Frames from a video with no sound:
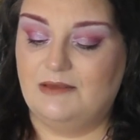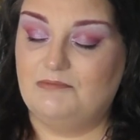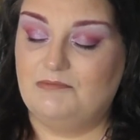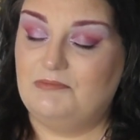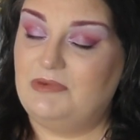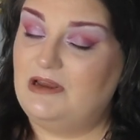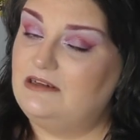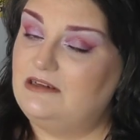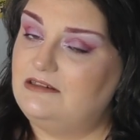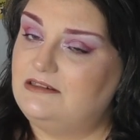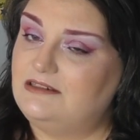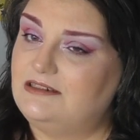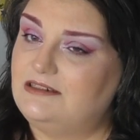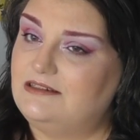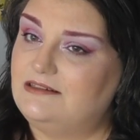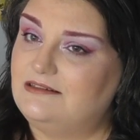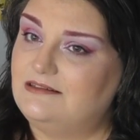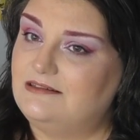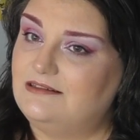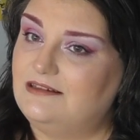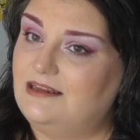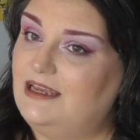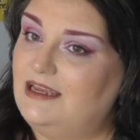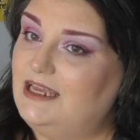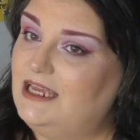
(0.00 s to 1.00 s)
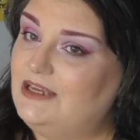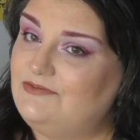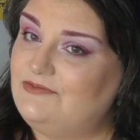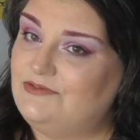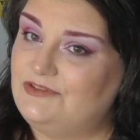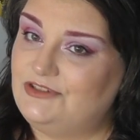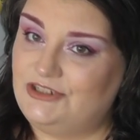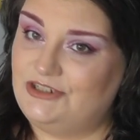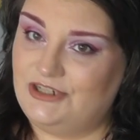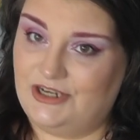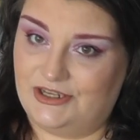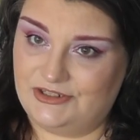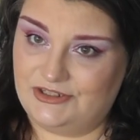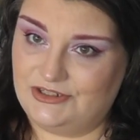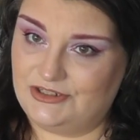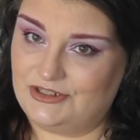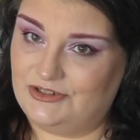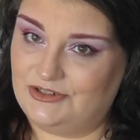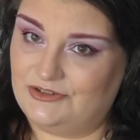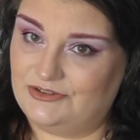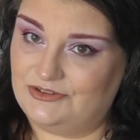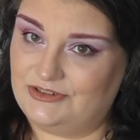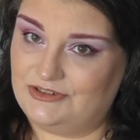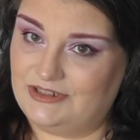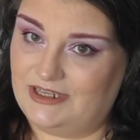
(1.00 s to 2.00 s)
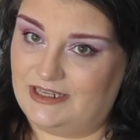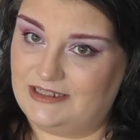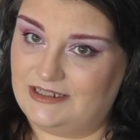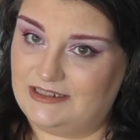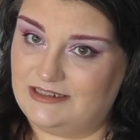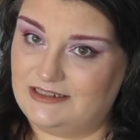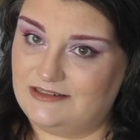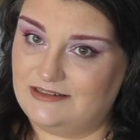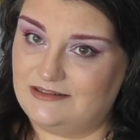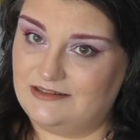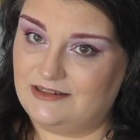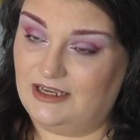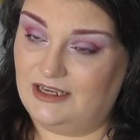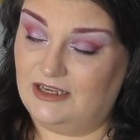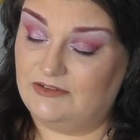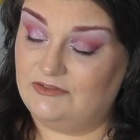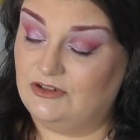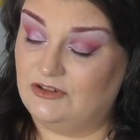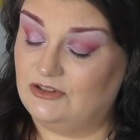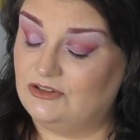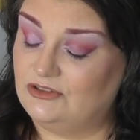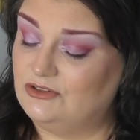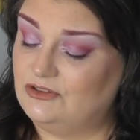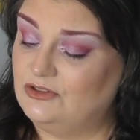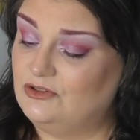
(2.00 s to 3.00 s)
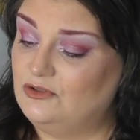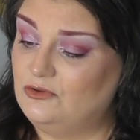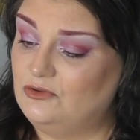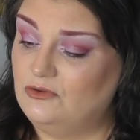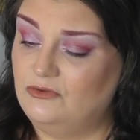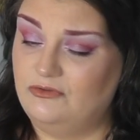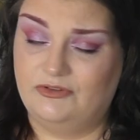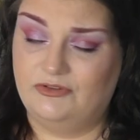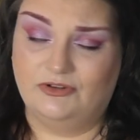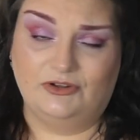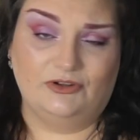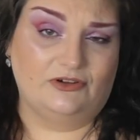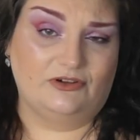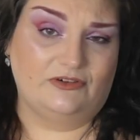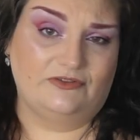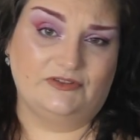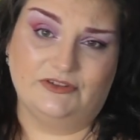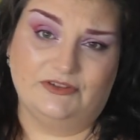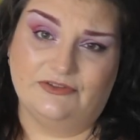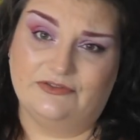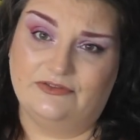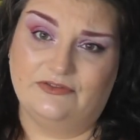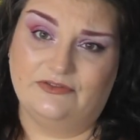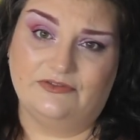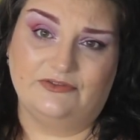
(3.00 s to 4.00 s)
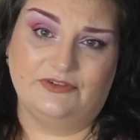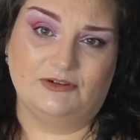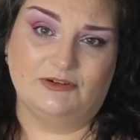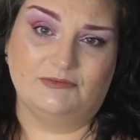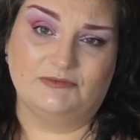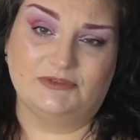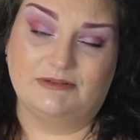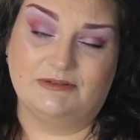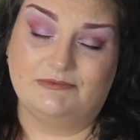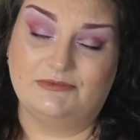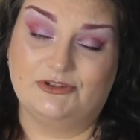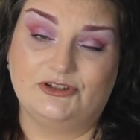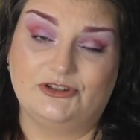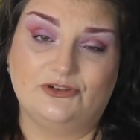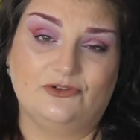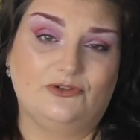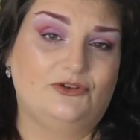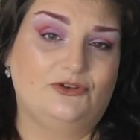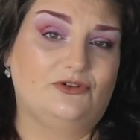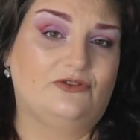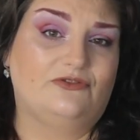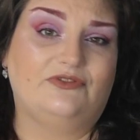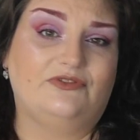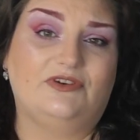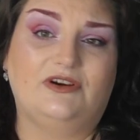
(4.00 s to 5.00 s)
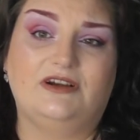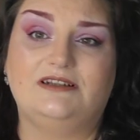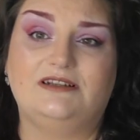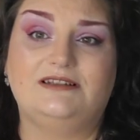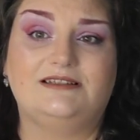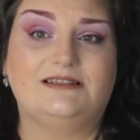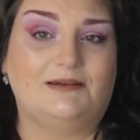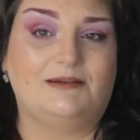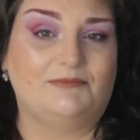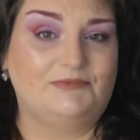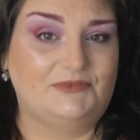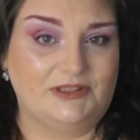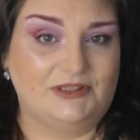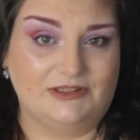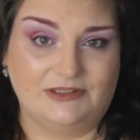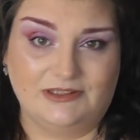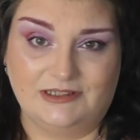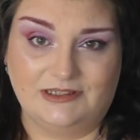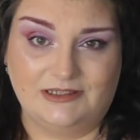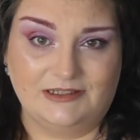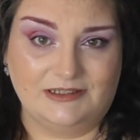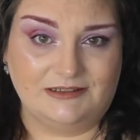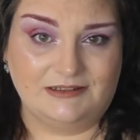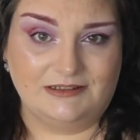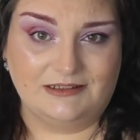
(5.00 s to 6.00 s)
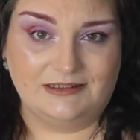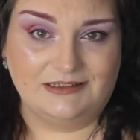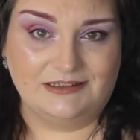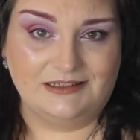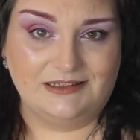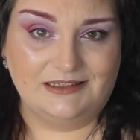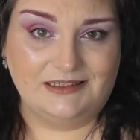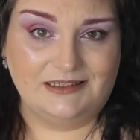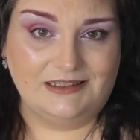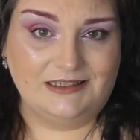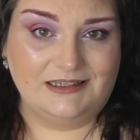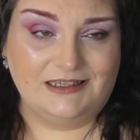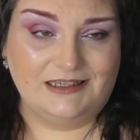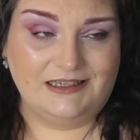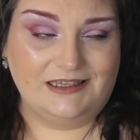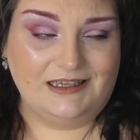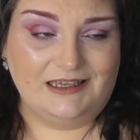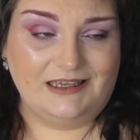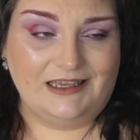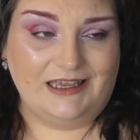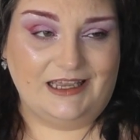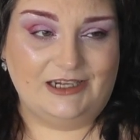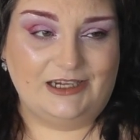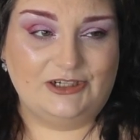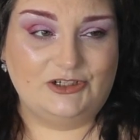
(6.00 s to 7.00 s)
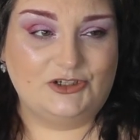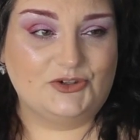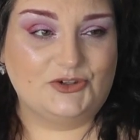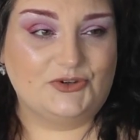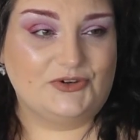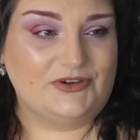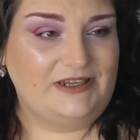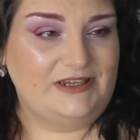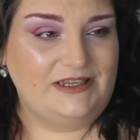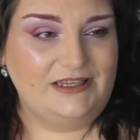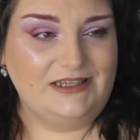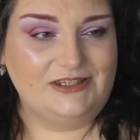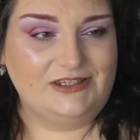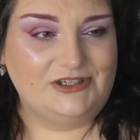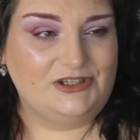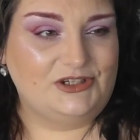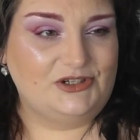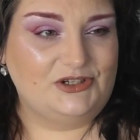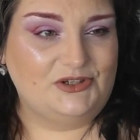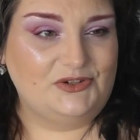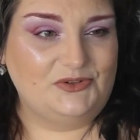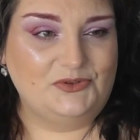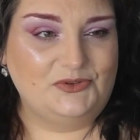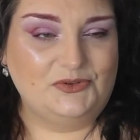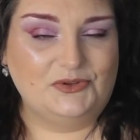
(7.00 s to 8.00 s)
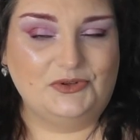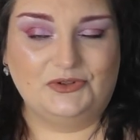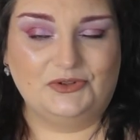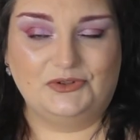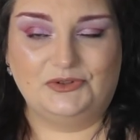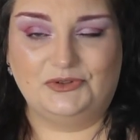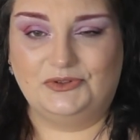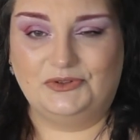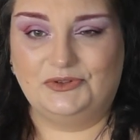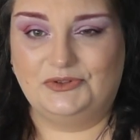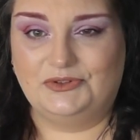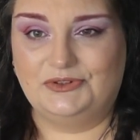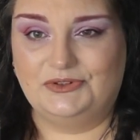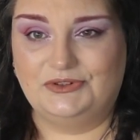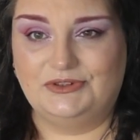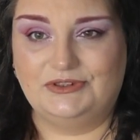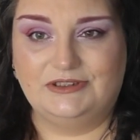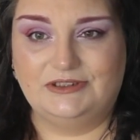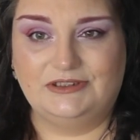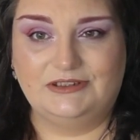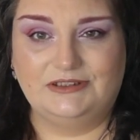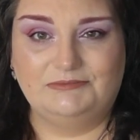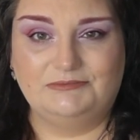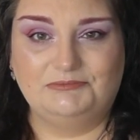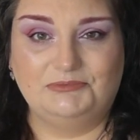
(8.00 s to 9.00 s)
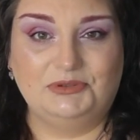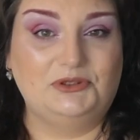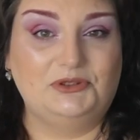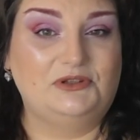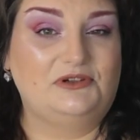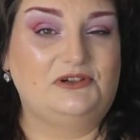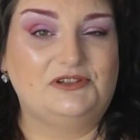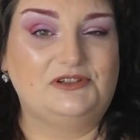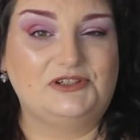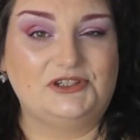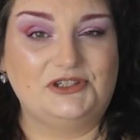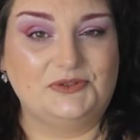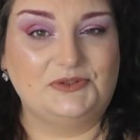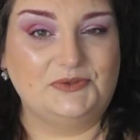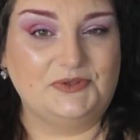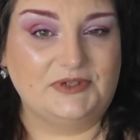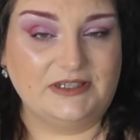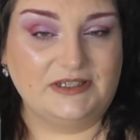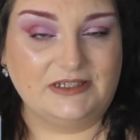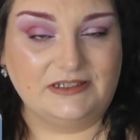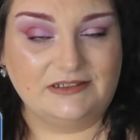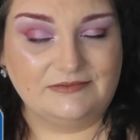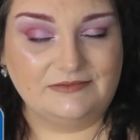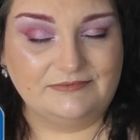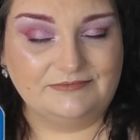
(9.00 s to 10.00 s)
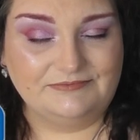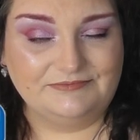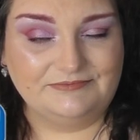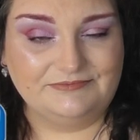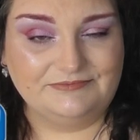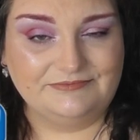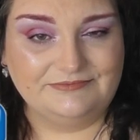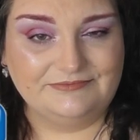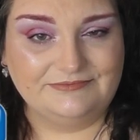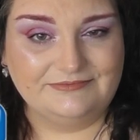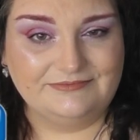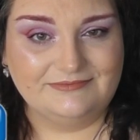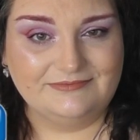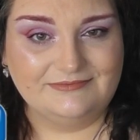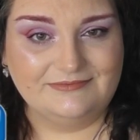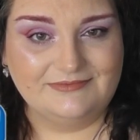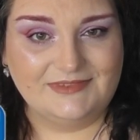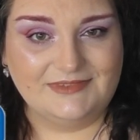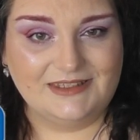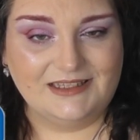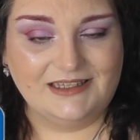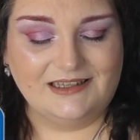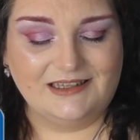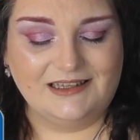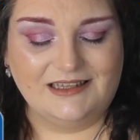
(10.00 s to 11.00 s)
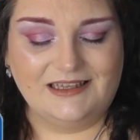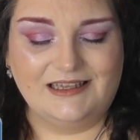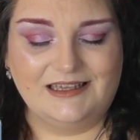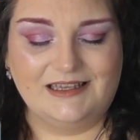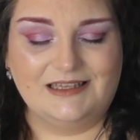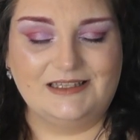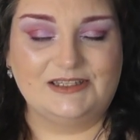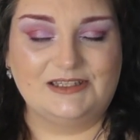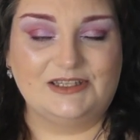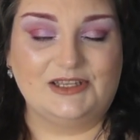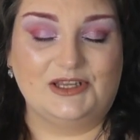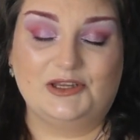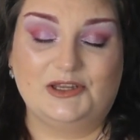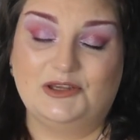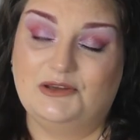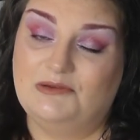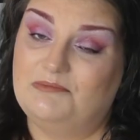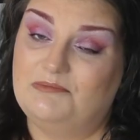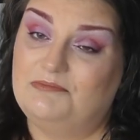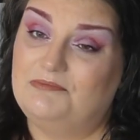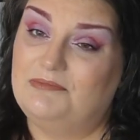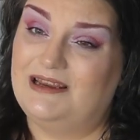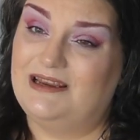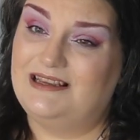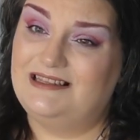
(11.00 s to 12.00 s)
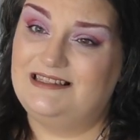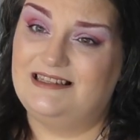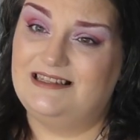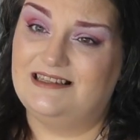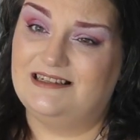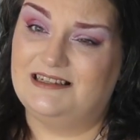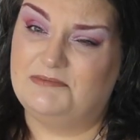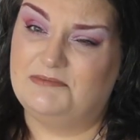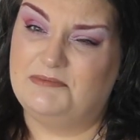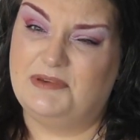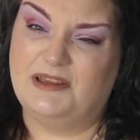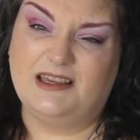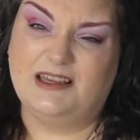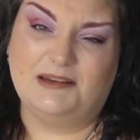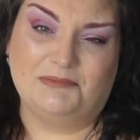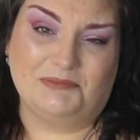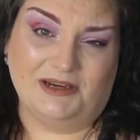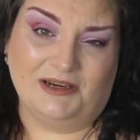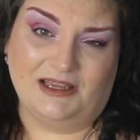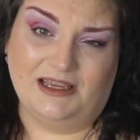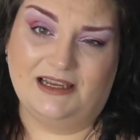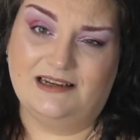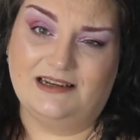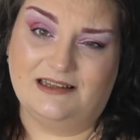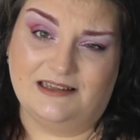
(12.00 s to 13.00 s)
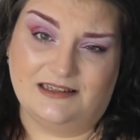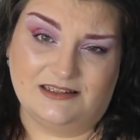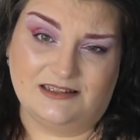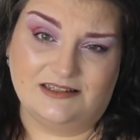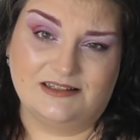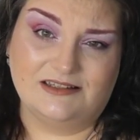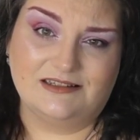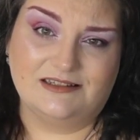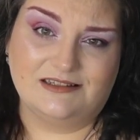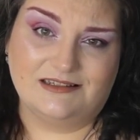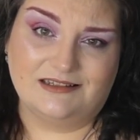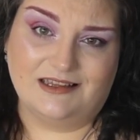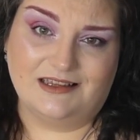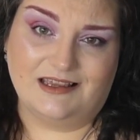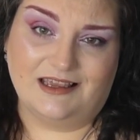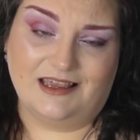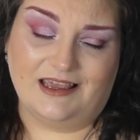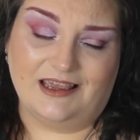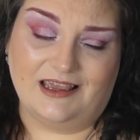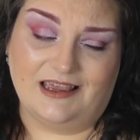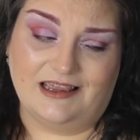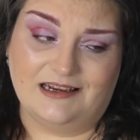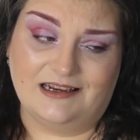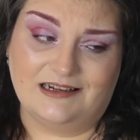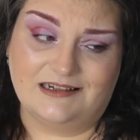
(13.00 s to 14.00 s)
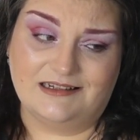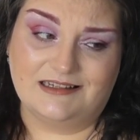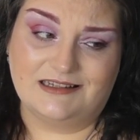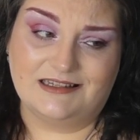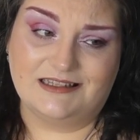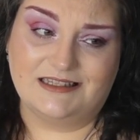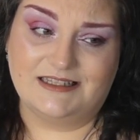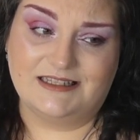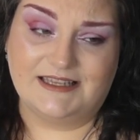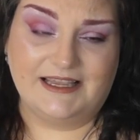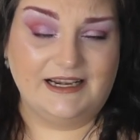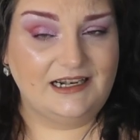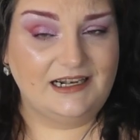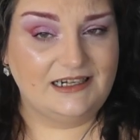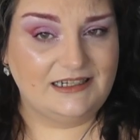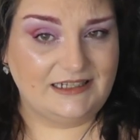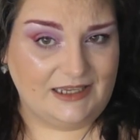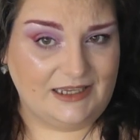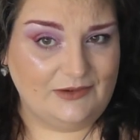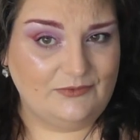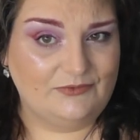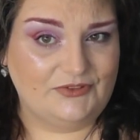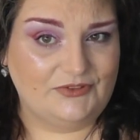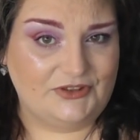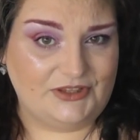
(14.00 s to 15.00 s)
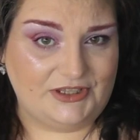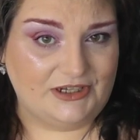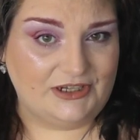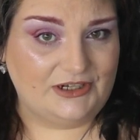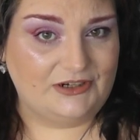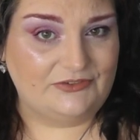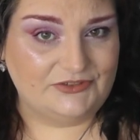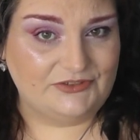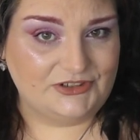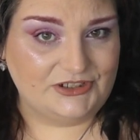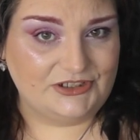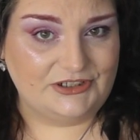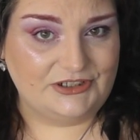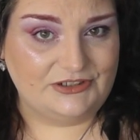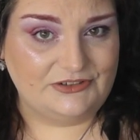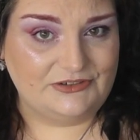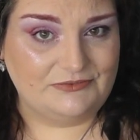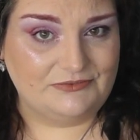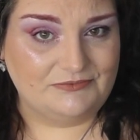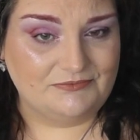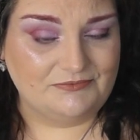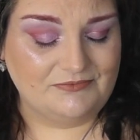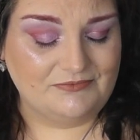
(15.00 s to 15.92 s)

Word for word: But I haven't just got that. I've got an awful lot of different films. I'm sure you'll find something that intrigues you or pulls you in. So basically pick a playlist and settle down for the afternoon.